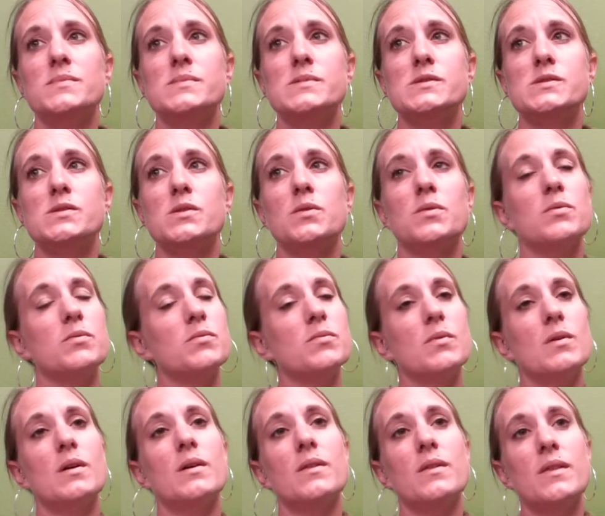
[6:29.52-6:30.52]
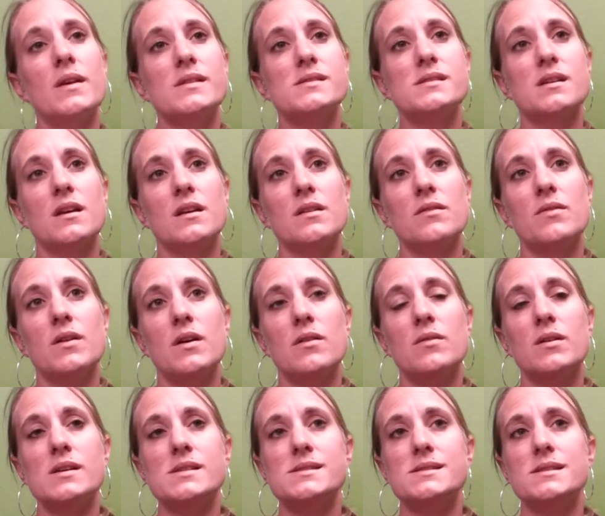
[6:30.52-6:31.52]
So that's kind of how
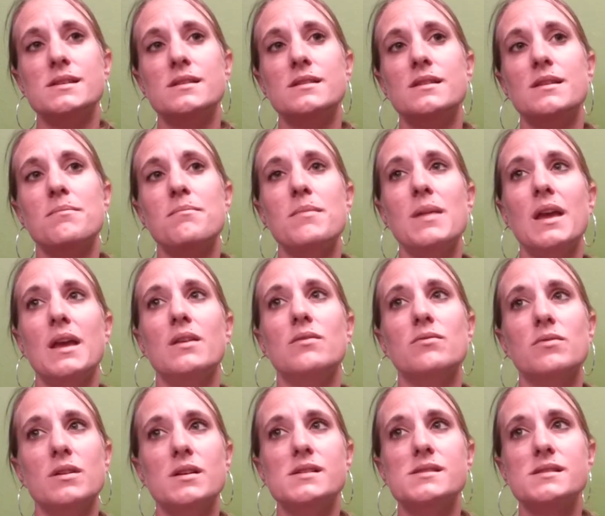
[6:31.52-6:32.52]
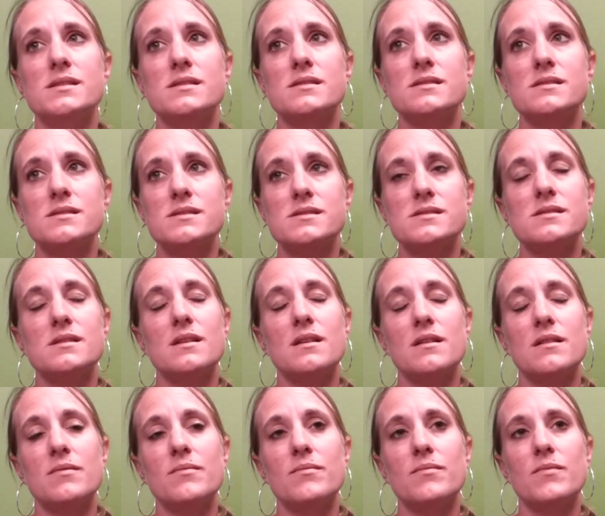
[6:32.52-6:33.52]
I see the main reasons
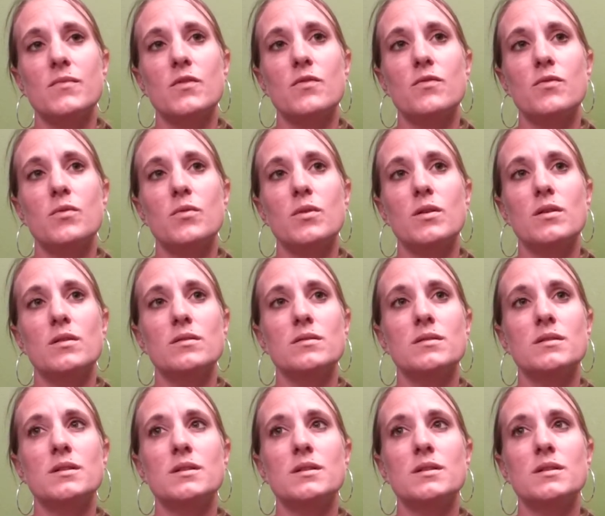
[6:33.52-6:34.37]
for